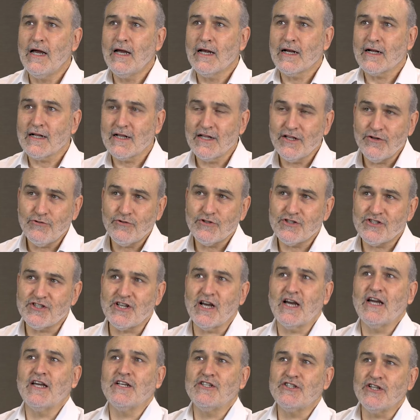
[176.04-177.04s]
The clearest
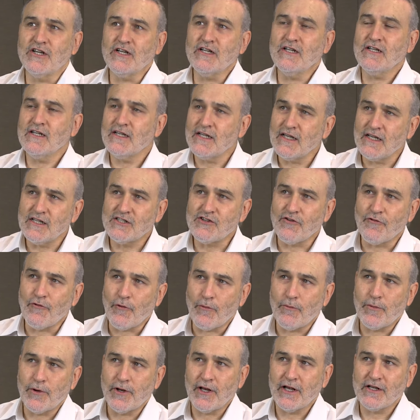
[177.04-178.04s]
danger is of
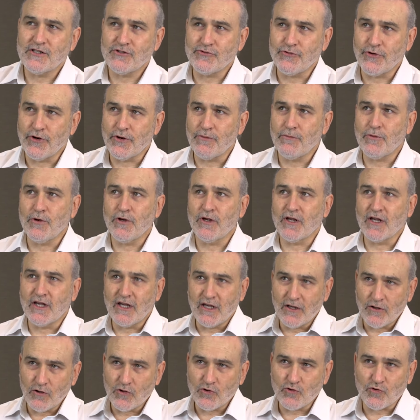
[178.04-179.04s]
a pedestrian being
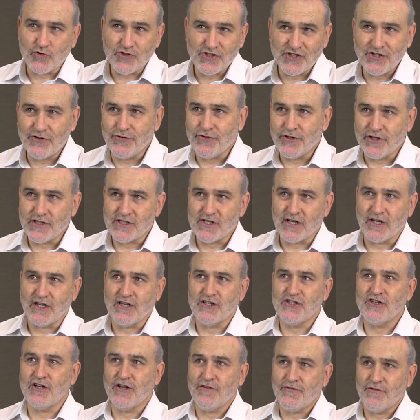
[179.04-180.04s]
killed or seriously
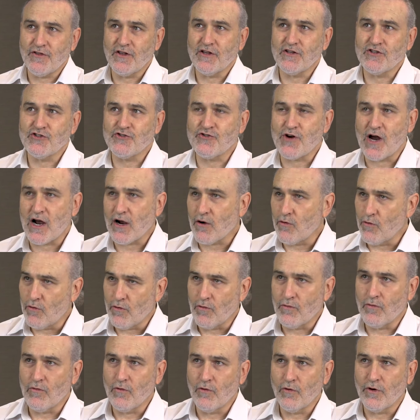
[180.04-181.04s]
injured if they're struck
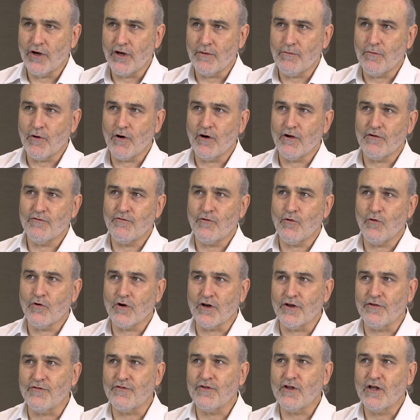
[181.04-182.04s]
or hit by a
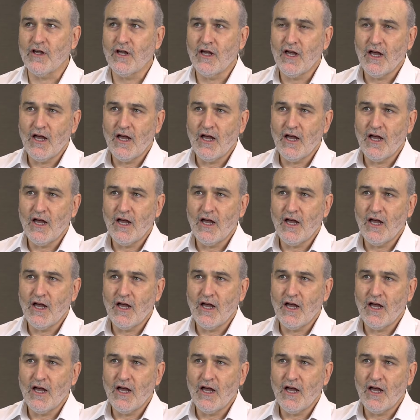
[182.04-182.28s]
forklift.